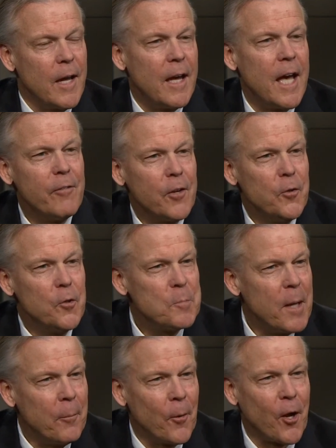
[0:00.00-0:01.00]
having a
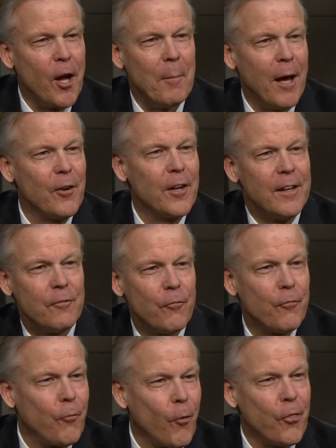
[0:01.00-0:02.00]
newspaper come out at
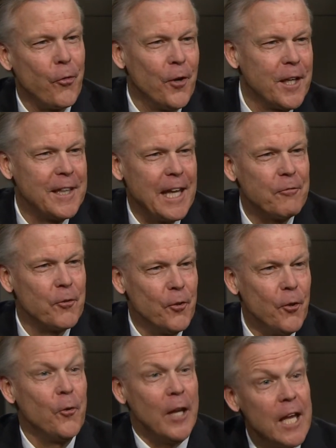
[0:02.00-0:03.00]
4:30 in the
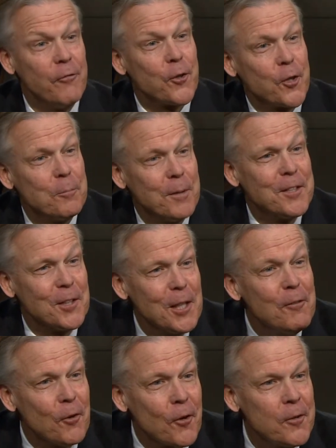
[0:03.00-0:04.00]
afternoon, if it could be
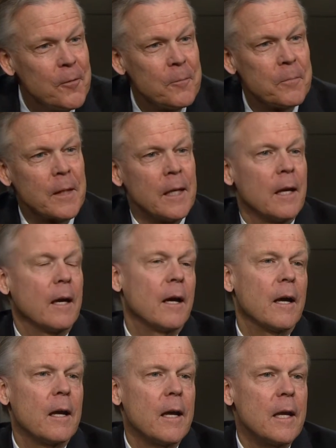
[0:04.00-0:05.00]
delivered,
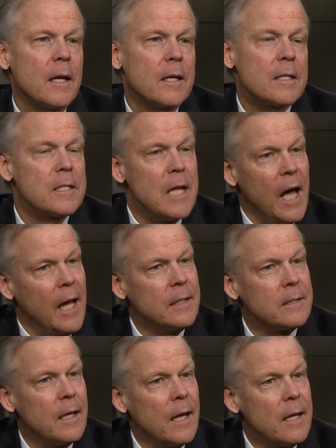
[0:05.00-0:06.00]
uh, is
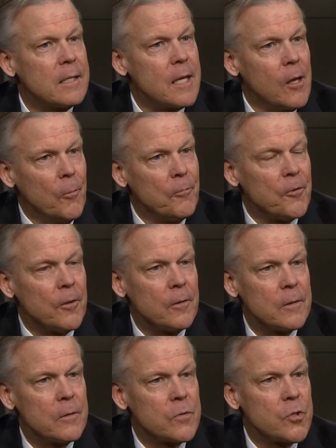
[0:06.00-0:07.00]
not as
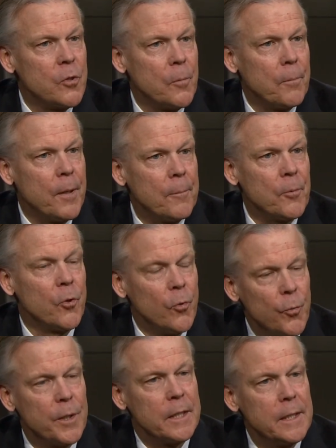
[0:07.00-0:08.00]
helpful to people who
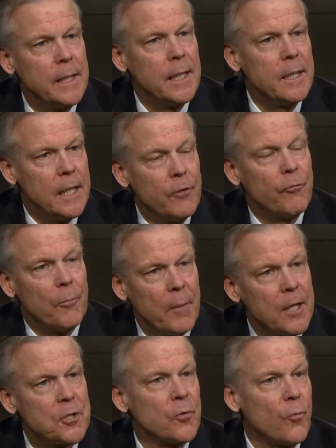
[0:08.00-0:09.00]
really need
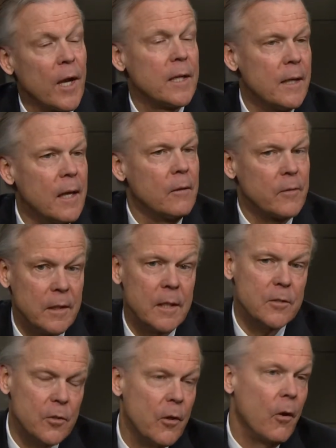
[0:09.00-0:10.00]
information right now. They
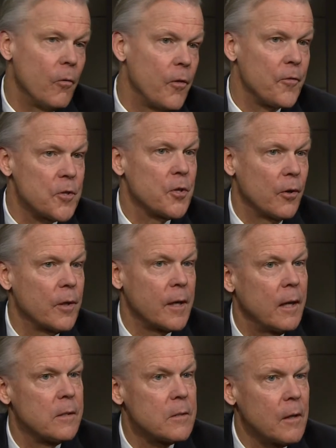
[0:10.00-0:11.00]
need to know that this
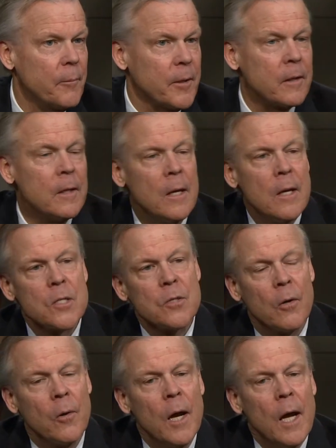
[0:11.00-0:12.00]
hurricane is coming.
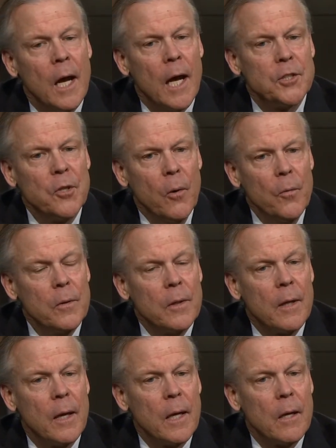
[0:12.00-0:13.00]
So I don't.
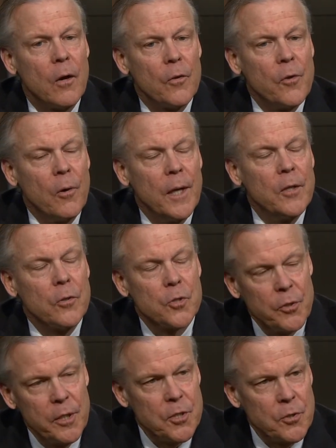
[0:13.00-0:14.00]
Although I know
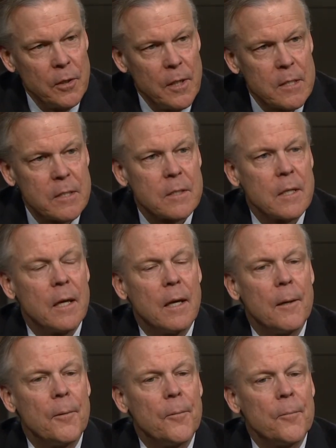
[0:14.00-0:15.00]
traditionalists
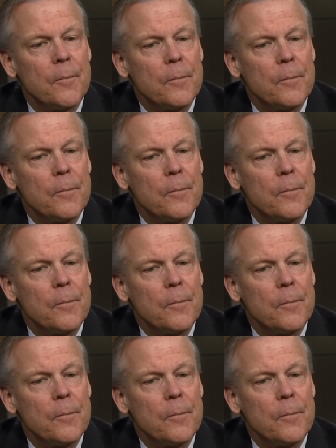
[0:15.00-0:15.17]
uh,